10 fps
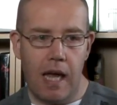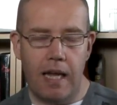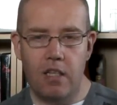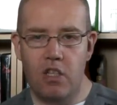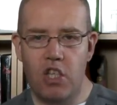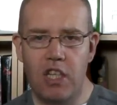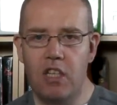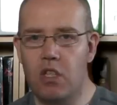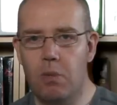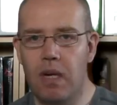And she
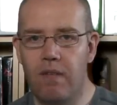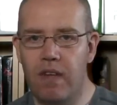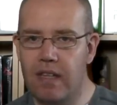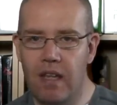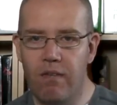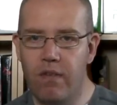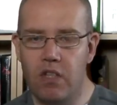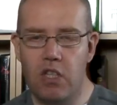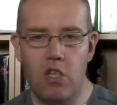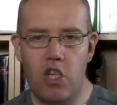didn't do anything different,
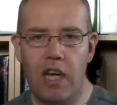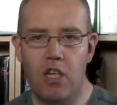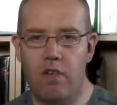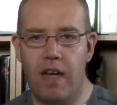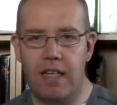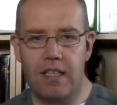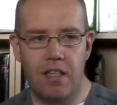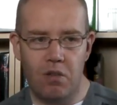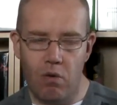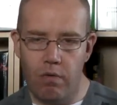she didn't change her
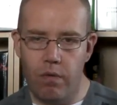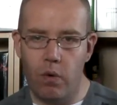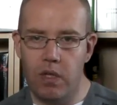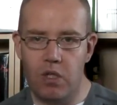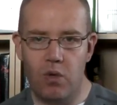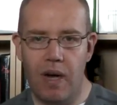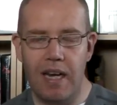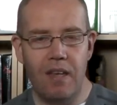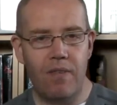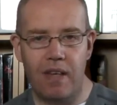accent or her voice or
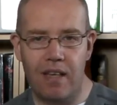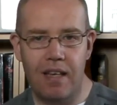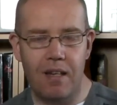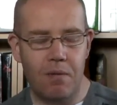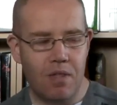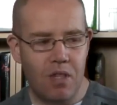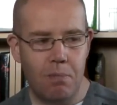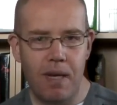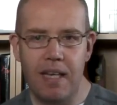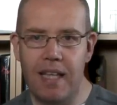anything. And to
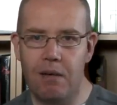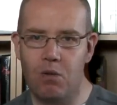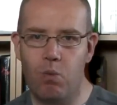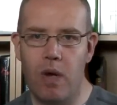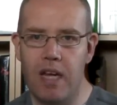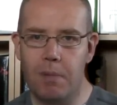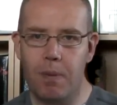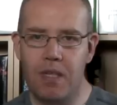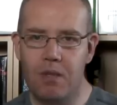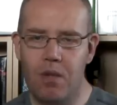me, that was weird,
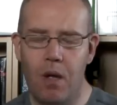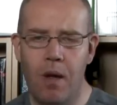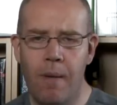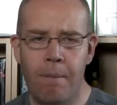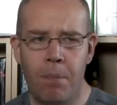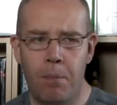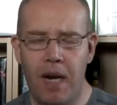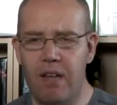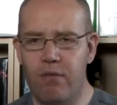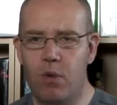because it was like
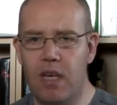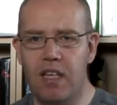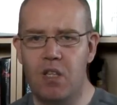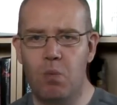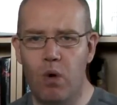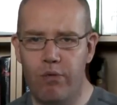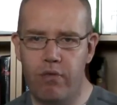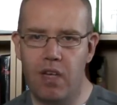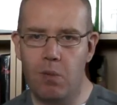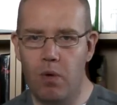playing through Gears of War
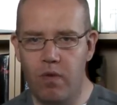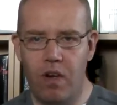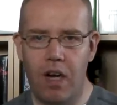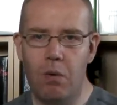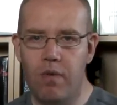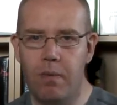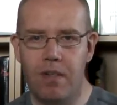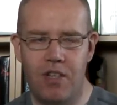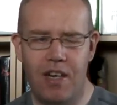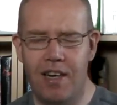3 with Chloe from
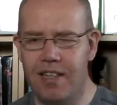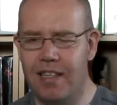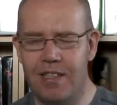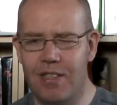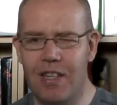Uncharted, and it